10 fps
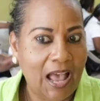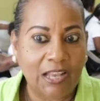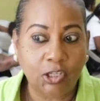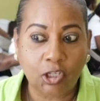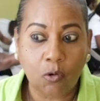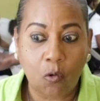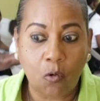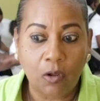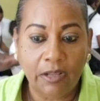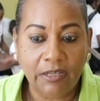And
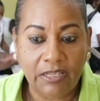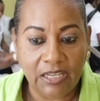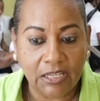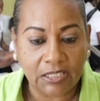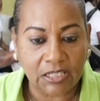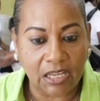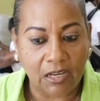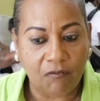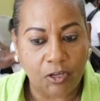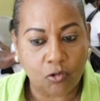so these
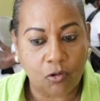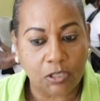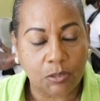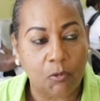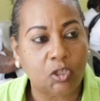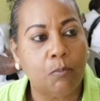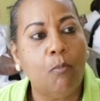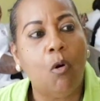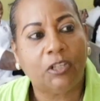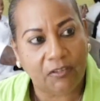individuals must
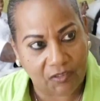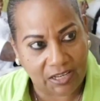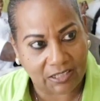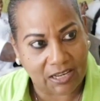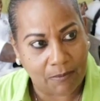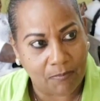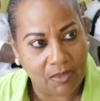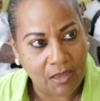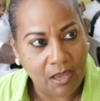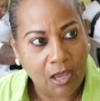motivate
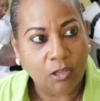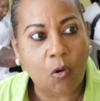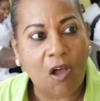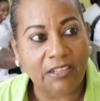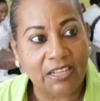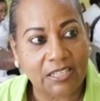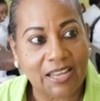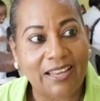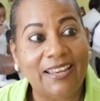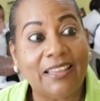them to
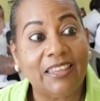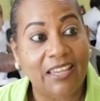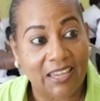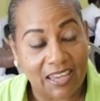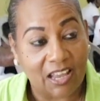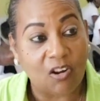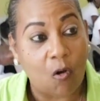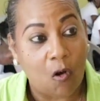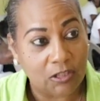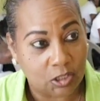understand that they can
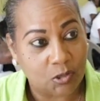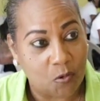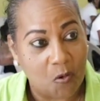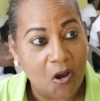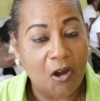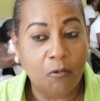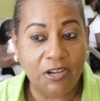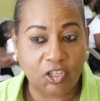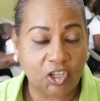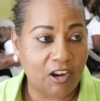also
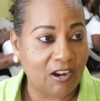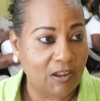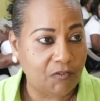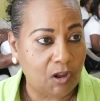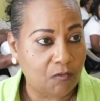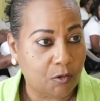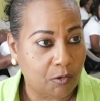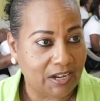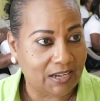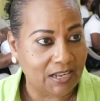reach their level of
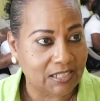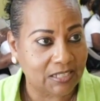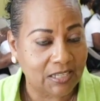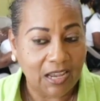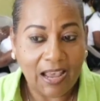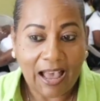greatness.